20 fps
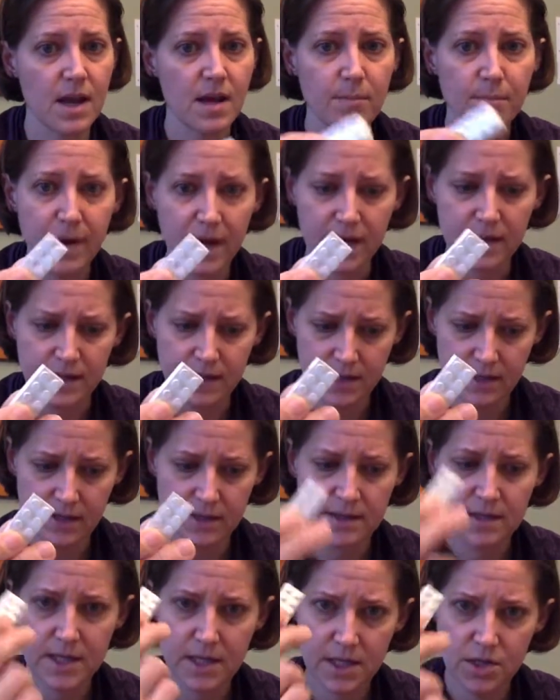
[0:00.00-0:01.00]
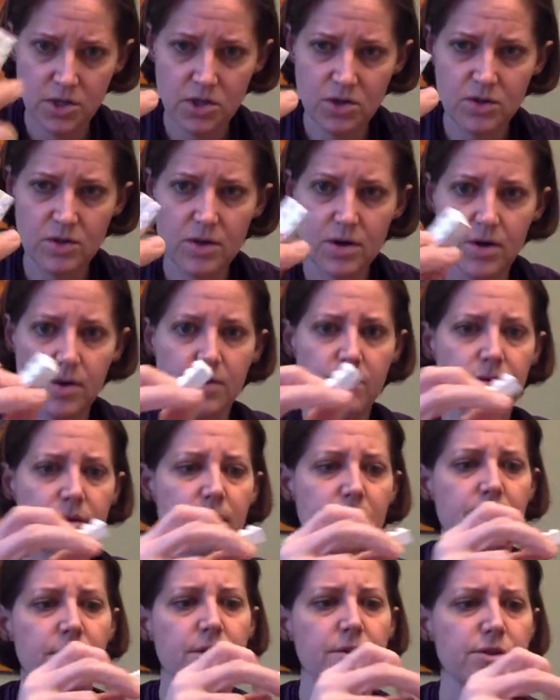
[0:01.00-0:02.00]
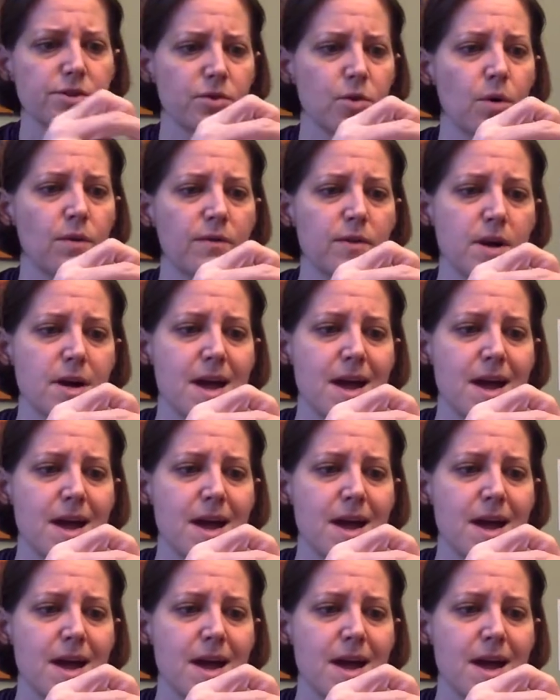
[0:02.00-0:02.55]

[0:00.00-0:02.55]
But did you know there's over